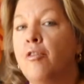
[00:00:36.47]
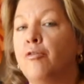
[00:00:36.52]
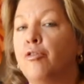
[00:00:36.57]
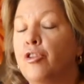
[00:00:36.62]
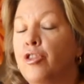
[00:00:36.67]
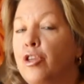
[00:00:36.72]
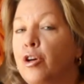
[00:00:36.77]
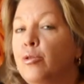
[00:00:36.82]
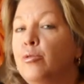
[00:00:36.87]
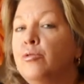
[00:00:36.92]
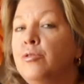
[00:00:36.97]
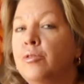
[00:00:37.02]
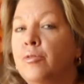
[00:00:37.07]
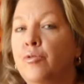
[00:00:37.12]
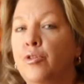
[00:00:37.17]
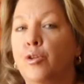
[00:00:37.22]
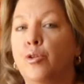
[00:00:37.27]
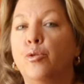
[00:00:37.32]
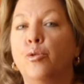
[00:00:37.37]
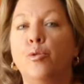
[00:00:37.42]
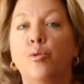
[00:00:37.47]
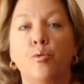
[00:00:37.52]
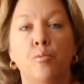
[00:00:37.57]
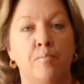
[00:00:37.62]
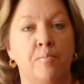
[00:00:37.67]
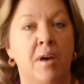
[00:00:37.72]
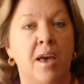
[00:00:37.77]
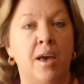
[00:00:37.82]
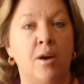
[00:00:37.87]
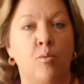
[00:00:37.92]
for those of you who
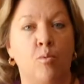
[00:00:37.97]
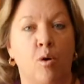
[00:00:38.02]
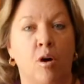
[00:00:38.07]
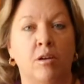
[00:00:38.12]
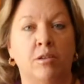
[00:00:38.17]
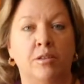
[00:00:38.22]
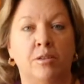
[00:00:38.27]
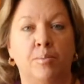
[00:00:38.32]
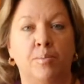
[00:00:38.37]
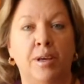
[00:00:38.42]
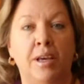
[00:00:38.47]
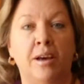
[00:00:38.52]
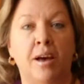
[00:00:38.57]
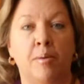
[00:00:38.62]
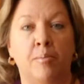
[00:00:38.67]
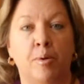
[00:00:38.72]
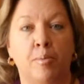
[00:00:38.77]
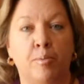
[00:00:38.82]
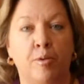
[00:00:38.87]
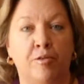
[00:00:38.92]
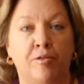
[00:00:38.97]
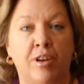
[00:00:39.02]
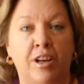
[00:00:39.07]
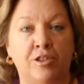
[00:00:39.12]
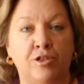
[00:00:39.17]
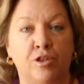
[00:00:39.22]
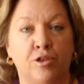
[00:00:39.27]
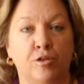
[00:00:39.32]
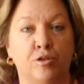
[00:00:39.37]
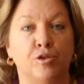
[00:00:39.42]
may want to become a
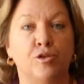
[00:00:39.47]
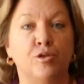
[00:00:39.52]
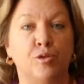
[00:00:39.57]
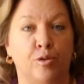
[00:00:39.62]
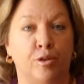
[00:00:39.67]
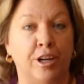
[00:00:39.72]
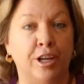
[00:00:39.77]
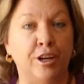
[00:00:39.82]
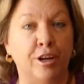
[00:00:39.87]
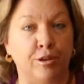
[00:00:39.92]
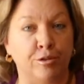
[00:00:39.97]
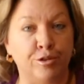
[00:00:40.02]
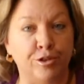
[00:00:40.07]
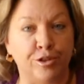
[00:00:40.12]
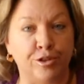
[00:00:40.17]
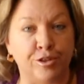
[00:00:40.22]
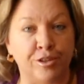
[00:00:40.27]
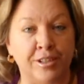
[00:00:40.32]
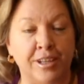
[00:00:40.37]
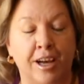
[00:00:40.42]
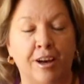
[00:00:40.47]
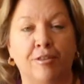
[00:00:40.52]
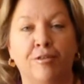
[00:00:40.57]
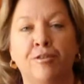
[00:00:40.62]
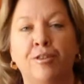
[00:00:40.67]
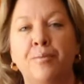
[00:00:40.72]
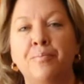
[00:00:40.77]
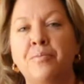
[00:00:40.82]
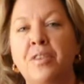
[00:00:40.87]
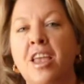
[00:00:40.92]
professional story coach
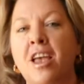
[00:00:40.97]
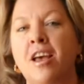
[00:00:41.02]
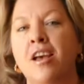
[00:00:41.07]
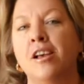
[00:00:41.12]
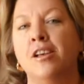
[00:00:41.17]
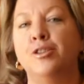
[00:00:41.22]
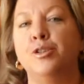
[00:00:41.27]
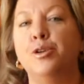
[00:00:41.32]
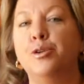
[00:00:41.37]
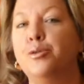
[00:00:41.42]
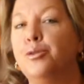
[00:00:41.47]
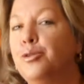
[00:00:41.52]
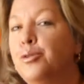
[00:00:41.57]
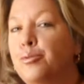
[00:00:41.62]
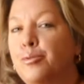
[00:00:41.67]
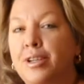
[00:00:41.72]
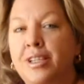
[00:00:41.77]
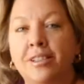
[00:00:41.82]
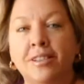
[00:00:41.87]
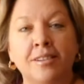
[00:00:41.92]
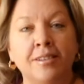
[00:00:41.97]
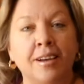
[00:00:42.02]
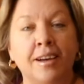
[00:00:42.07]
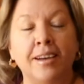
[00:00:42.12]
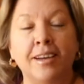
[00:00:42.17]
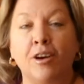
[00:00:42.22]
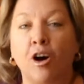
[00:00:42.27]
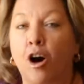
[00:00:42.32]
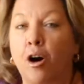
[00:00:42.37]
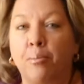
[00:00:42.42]
yourself. So the reason
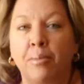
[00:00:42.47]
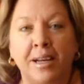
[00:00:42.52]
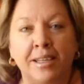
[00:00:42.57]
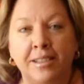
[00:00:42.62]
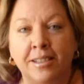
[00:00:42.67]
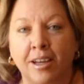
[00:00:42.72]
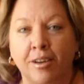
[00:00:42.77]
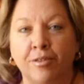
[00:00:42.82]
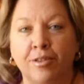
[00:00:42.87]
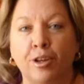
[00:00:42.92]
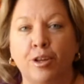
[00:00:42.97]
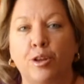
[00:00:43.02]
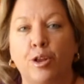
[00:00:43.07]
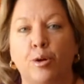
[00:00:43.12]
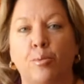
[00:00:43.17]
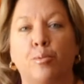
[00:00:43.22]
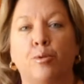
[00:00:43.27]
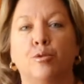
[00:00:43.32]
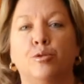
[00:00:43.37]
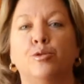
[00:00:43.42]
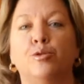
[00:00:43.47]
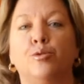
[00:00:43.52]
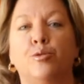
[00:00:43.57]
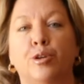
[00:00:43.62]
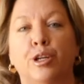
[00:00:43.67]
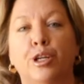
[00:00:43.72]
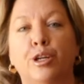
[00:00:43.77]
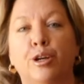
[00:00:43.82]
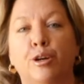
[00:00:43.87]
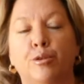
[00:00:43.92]
I call myself the Global
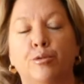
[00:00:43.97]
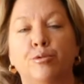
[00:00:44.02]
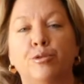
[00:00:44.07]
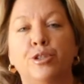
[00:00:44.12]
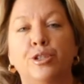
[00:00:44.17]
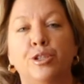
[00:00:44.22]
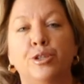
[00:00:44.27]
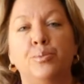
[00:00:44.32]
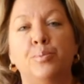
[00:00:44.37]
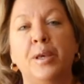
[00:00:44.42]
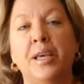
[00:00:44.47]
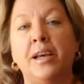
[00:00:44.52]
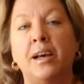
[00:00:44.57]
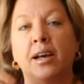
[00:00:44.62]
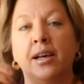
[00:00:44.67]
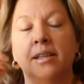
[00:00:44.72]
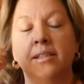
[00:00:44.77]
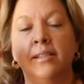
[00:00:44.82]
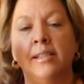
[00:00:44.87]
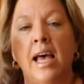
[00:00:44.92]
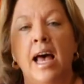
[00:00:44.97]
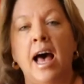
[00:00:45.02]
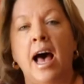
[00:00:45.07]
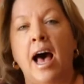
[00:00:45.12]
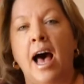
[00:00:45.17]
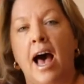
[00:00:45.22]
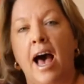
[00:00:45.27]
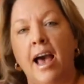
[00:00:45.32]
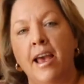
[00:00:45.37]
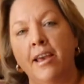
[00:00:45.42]
Story Coach is because
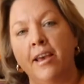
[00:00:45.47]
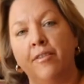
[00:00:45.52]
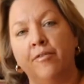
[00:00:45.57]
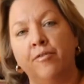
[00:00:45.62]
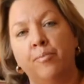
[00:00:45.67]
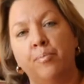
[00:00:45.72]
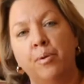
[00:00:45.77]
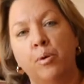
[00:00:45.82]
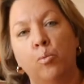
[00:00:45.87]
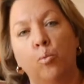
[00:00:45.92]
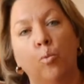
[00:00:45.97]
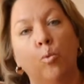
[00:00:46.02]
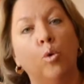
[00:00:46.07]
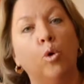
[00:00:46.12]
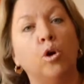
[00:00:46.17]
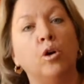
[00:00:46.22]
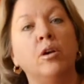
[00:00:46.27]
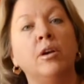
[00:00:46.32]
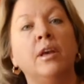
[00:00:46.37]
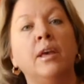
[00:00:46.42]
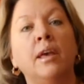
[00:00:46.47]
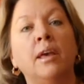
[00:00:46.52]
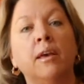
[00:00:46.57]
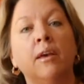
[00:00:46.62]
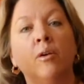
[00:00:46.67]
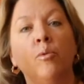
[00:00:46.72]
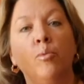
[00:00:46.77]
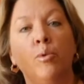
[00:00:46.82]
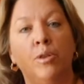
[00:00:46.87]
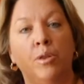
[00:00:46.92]
I have been
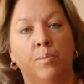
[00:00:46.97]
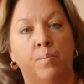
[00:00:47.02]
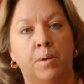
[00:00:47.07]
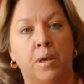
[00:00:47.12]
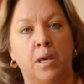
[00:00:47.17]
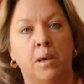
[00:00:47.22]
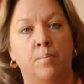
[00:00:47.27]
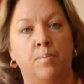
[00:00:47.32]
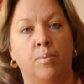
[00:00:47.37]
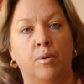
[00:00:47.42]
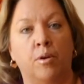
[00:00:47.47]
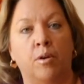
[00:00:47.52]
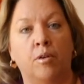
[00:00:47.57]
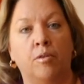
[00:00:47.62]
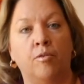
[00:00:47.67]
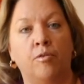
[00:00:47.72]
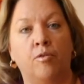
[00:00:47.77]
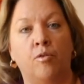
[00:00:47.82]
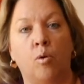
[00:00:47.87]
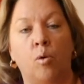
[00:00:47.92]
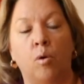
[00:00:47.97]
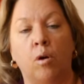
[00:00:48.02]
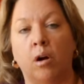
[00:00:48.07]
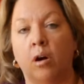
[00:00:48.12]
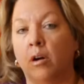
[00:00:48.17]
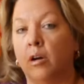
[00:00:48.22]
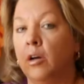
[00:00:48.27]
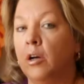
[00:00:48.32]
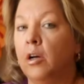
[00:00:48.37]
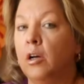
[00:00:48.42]
working with people
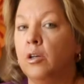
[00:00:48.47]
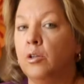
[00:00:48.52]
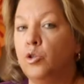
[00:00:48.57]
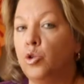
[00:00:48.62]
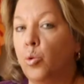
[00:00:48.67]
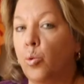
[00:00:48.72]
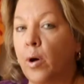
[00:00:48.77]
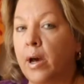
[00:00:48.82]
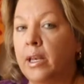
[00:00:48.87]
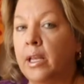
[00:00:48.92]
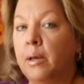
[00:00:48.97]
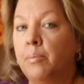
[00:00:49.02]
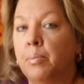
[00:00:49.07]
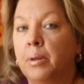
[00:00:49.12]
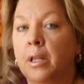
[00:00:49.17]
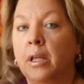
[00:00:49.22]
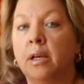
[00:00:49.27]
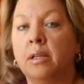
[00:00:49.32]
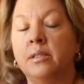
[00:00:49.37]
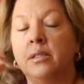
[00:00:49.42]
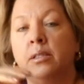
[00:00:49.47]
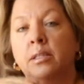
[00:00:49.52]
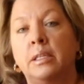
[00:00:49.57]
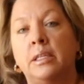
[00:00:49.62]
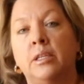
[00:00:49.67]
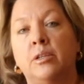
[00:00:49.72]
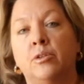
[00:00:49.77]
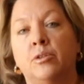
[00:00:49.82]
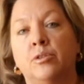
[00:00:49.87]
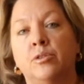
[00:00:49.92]
for 20 plus
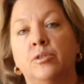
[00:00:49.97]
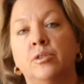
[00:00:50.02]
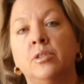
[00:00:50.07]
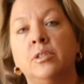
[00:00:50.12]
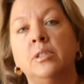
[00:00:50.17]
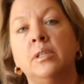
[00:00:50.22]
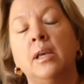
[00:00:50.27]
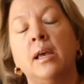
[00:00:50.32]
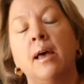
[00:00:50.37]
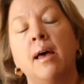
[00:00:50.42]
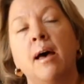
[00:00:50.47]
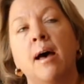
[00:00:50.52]
years,